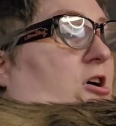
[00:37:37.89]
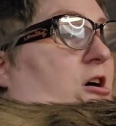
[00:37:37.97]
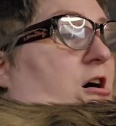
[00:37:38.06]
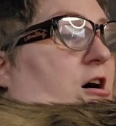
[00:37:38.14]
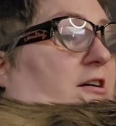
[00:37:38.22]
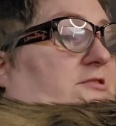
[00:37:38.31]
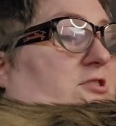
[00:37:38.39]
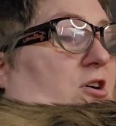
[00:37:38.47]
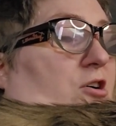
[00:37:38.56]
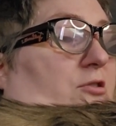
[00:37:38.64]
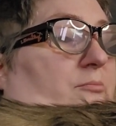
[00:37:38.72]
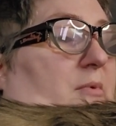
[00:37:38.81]
taut
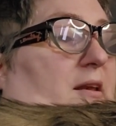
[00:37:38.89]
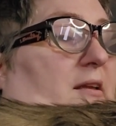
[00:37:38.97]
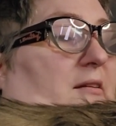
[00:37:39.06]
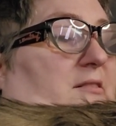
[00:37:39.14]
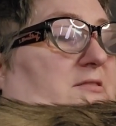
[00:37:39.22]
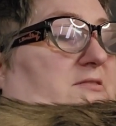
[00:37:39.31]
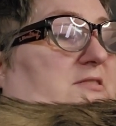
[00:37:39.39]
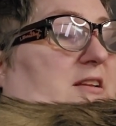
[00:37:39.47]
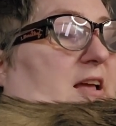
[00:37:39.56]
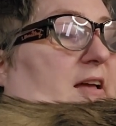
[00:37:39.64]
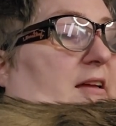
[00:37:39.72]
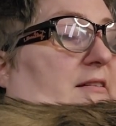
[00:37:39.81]
on Menion's
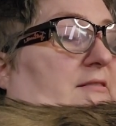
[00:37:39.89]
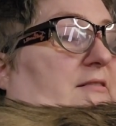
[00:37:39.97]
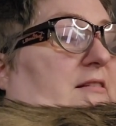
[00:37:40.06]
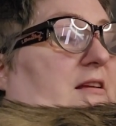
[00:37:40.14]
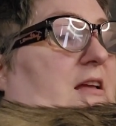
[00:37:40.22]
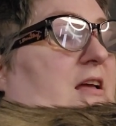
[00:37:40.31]
end